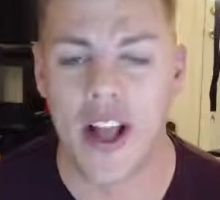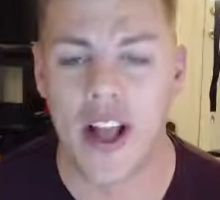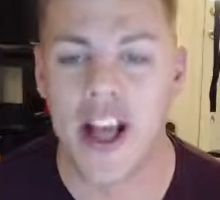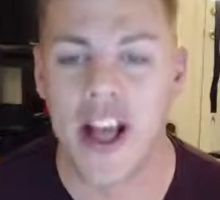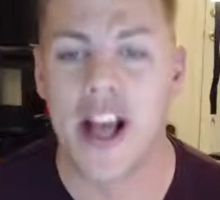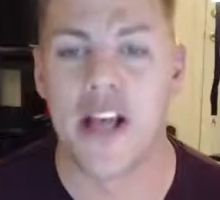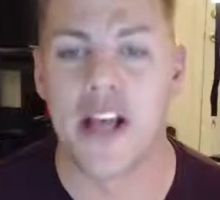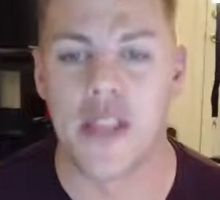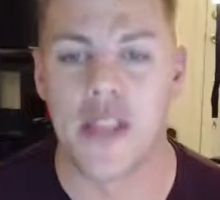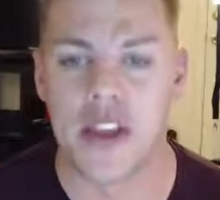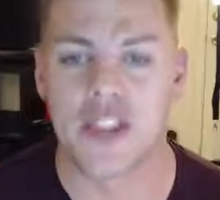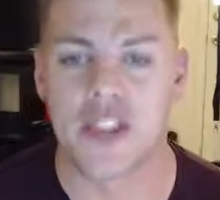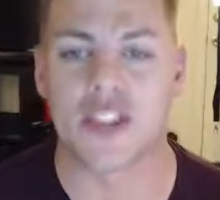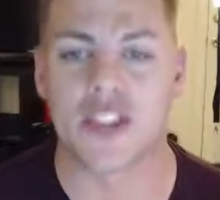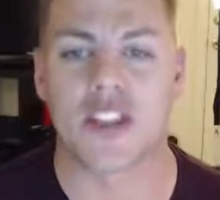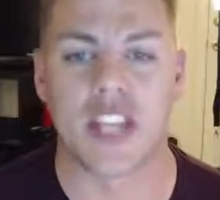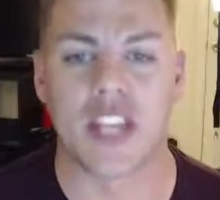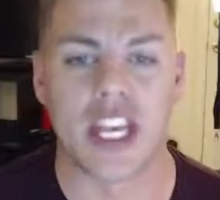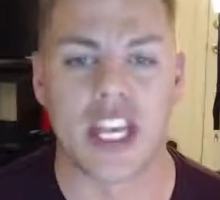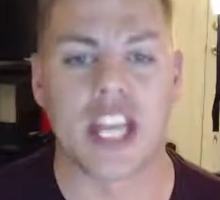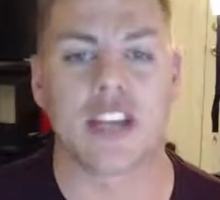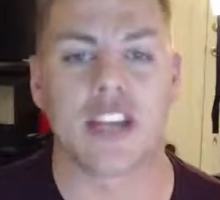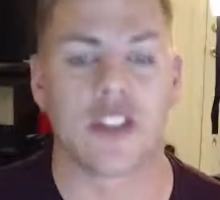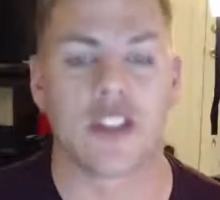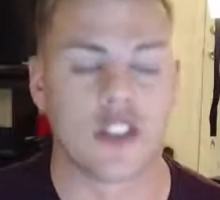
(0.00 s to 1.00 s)
This
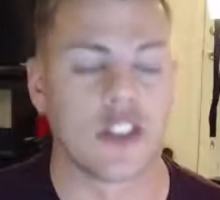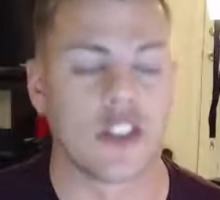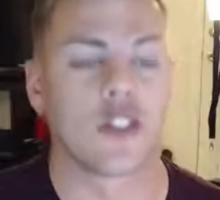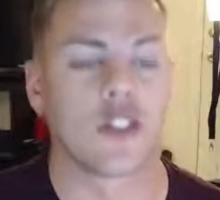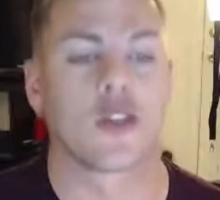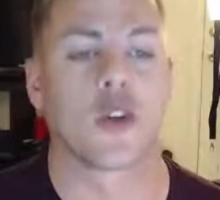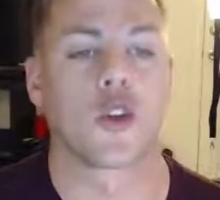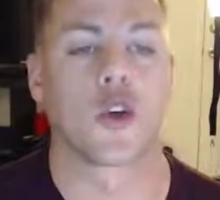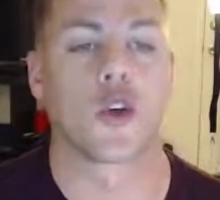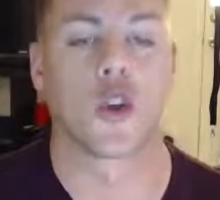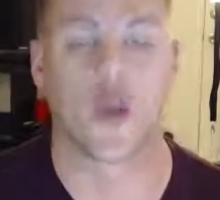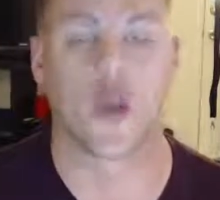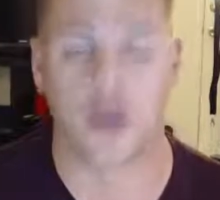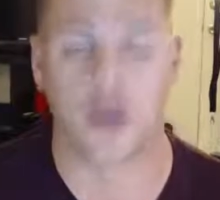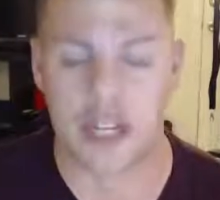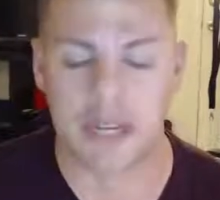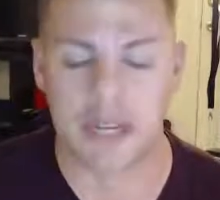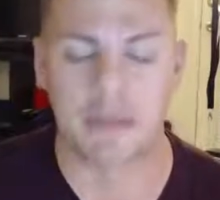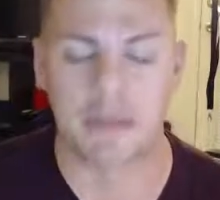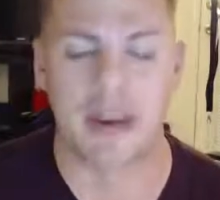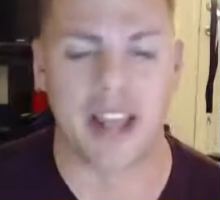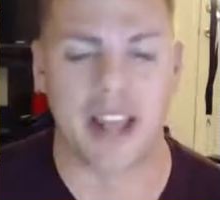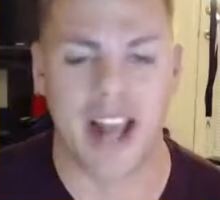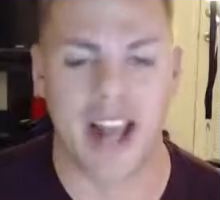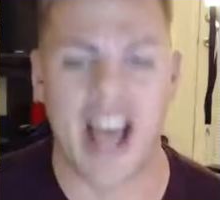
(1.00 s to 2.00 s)
thing's just
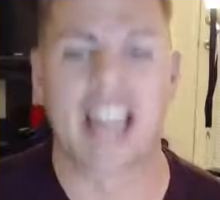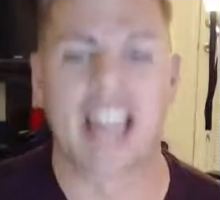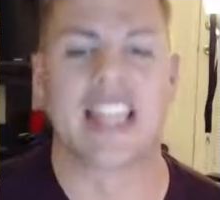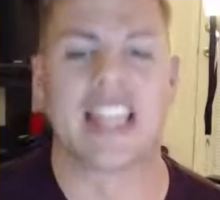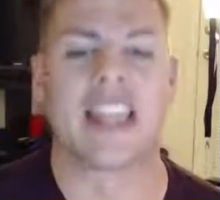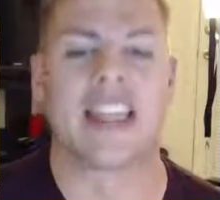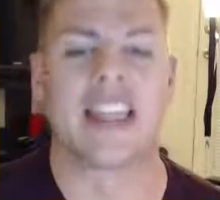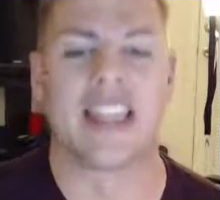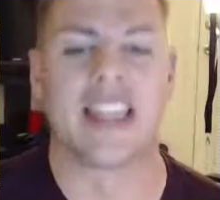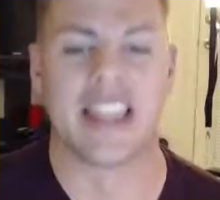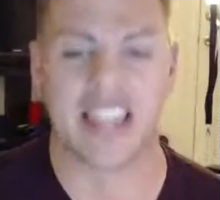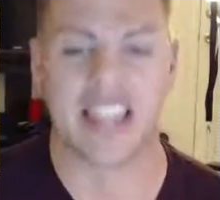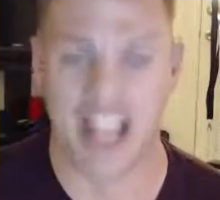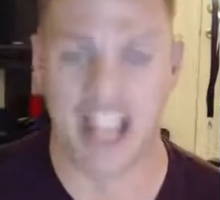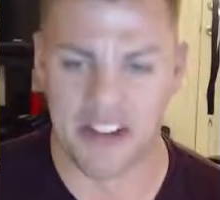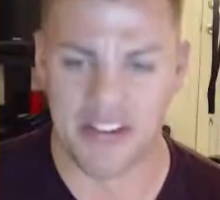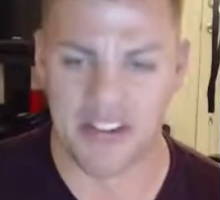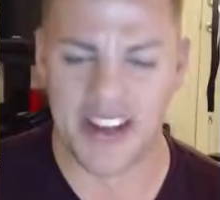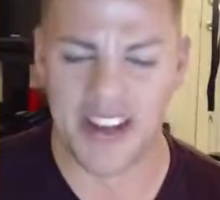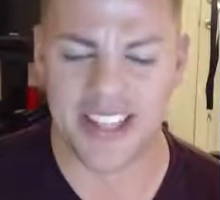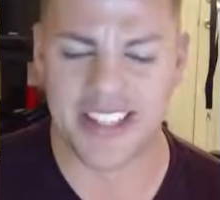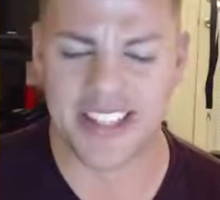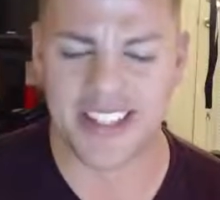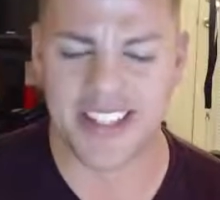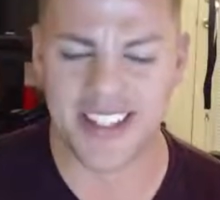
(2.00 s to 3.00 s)
creepy and I love
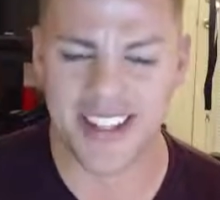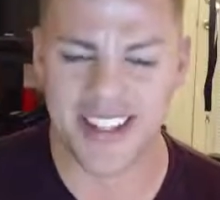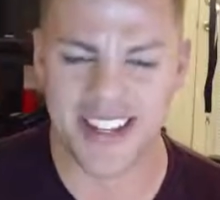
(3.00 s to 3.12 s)
it.